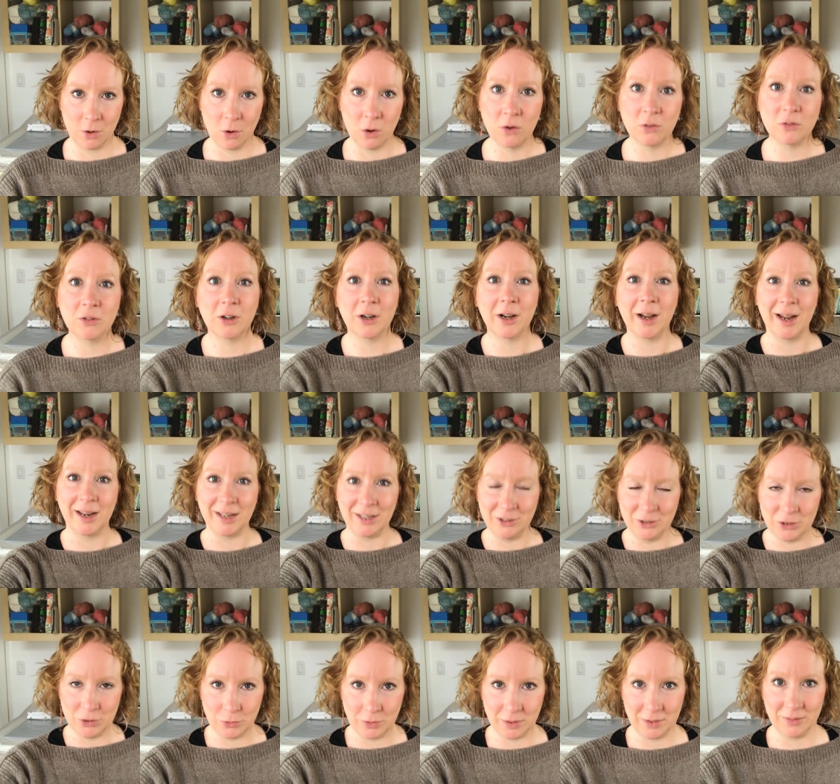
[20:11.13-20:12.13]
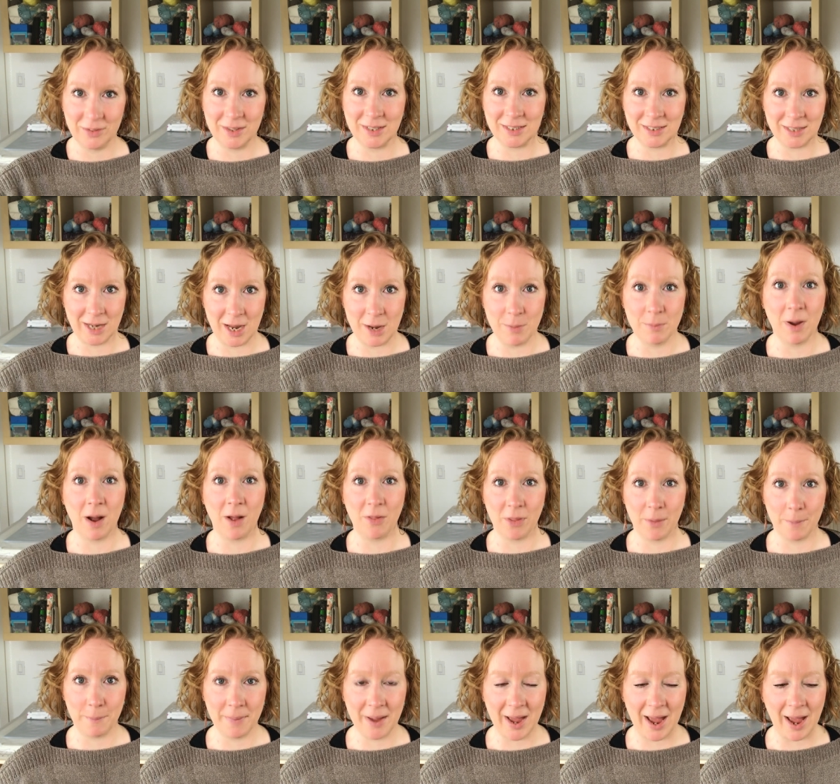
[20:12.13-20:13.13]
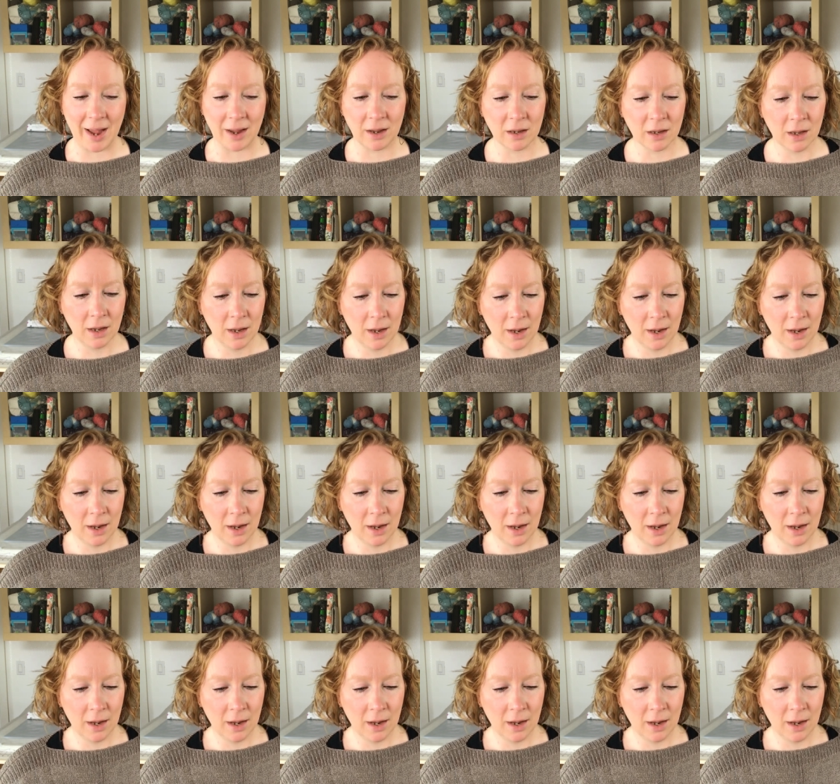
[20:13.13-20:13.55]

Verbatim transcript: over and do it the same on the back.